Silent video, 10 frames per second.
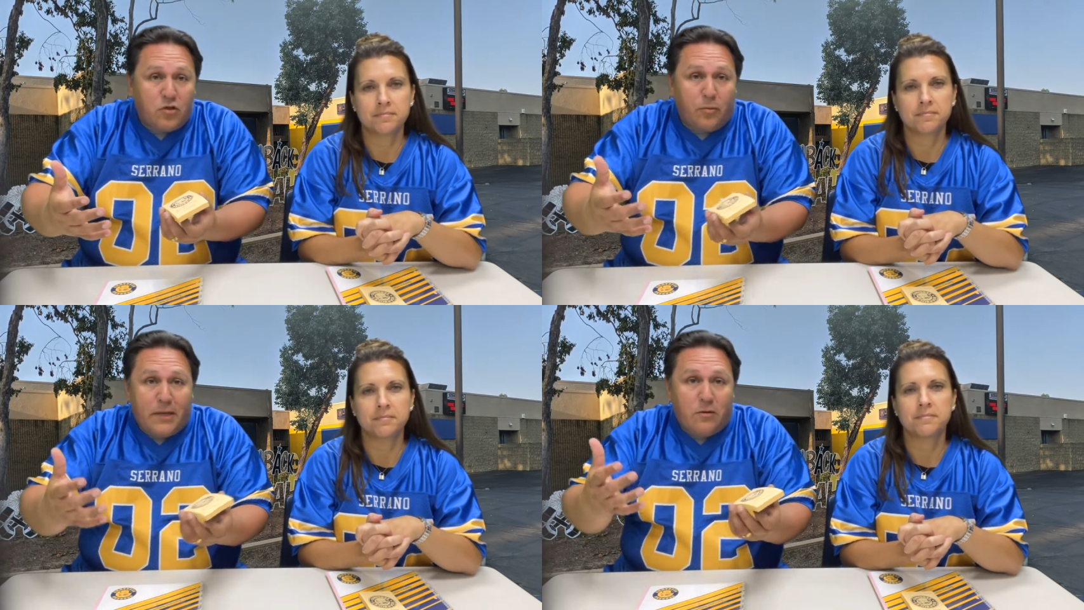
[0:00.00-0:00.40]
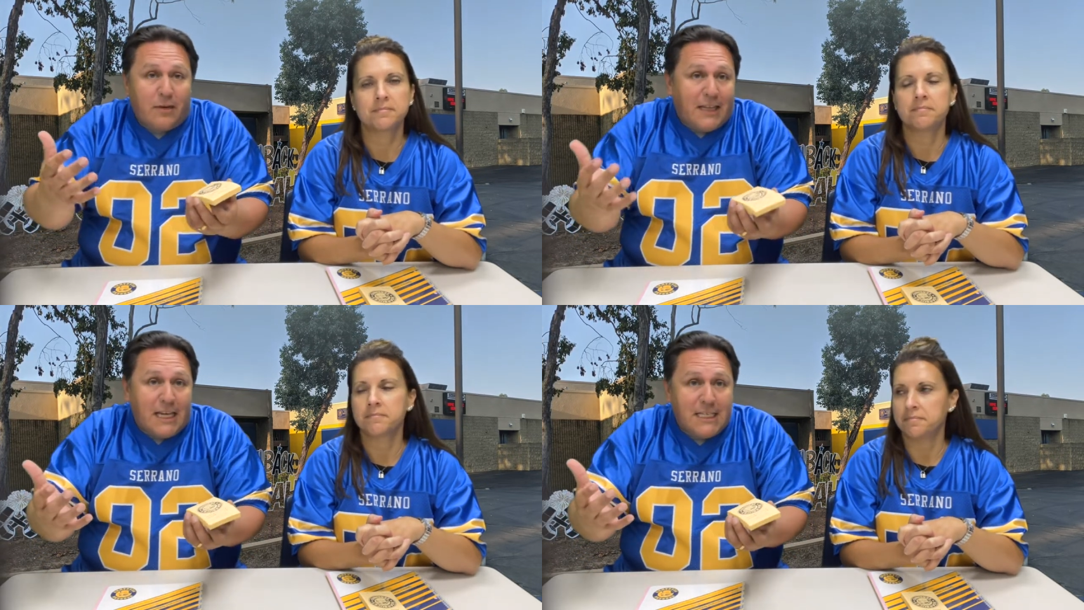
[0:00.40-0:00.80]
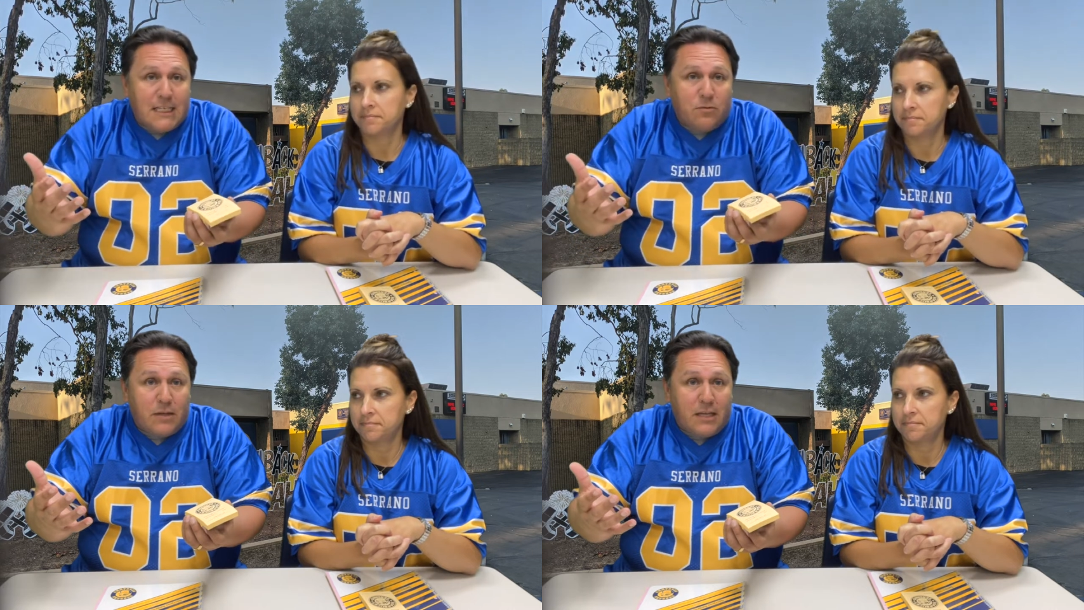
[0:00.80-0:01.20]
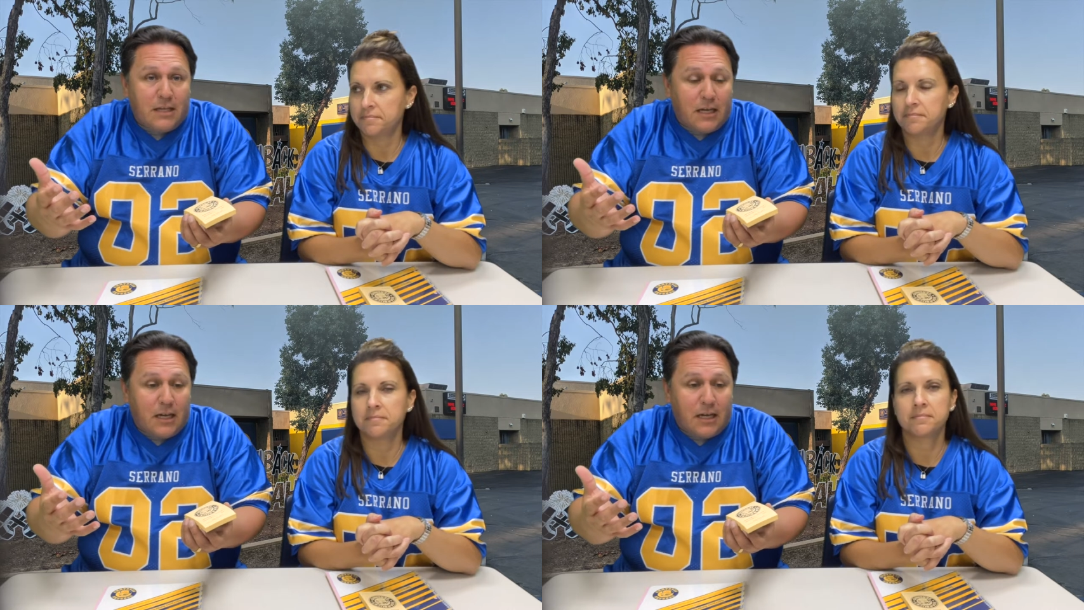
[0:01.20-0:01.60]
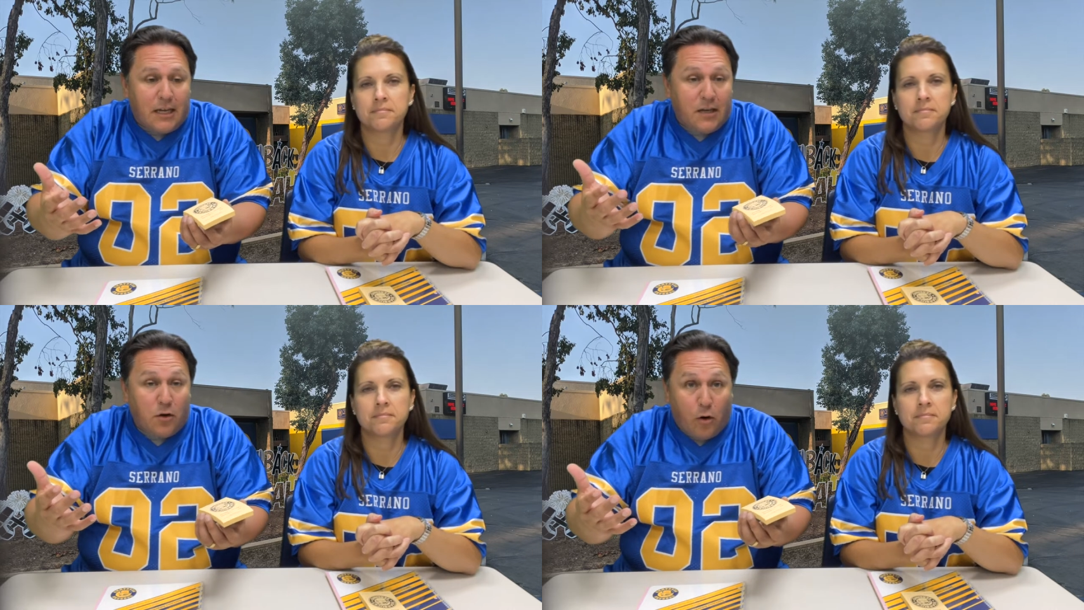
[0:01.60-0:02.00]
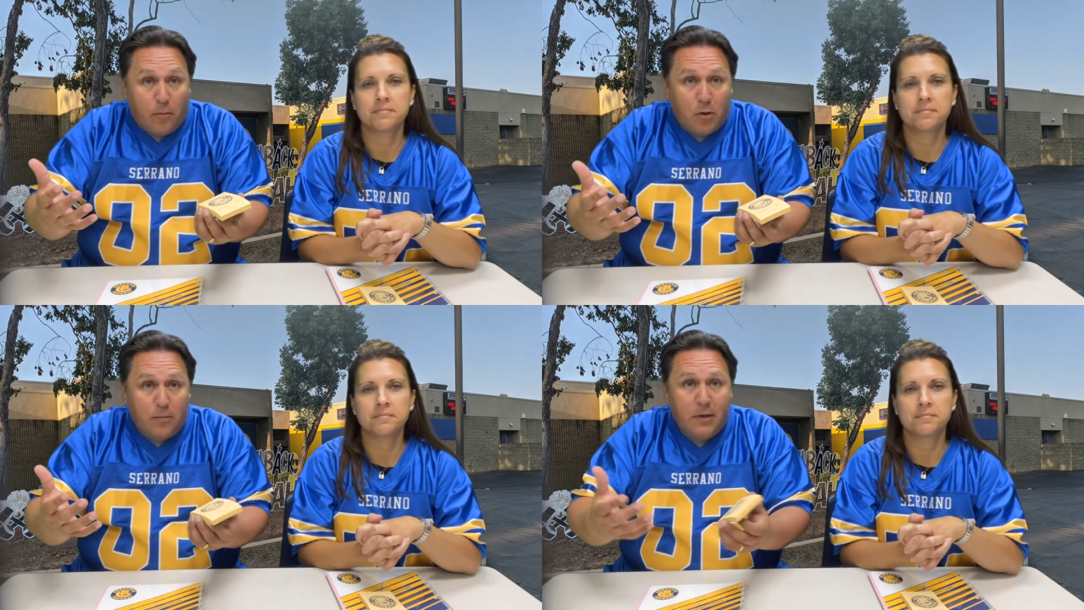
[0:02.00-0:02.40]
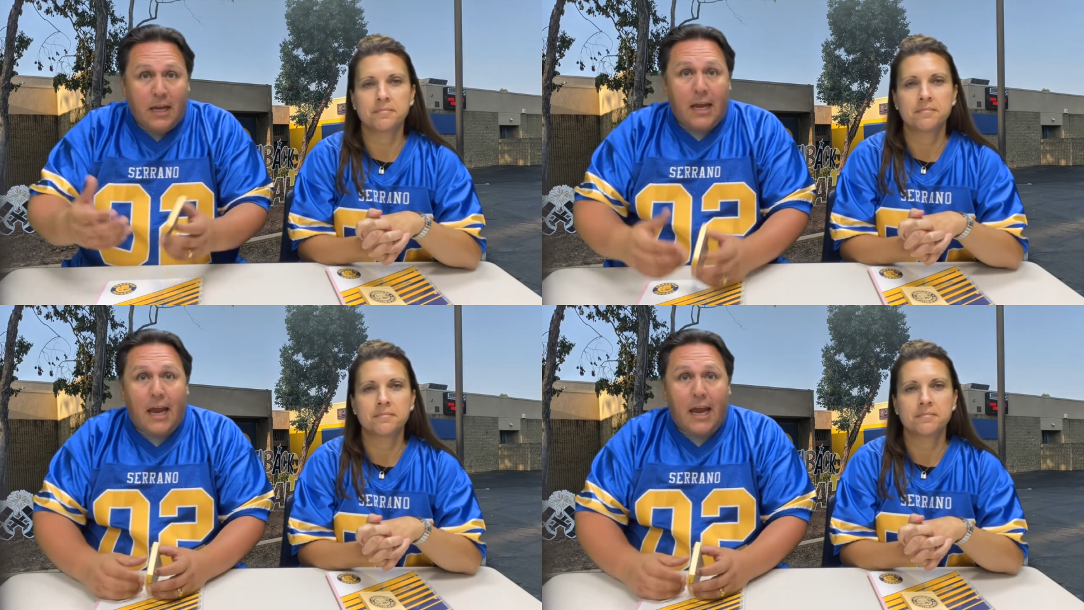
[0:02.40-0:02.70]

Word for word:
Speaker 1: You'll be doing lessons within uh, in your homeroom,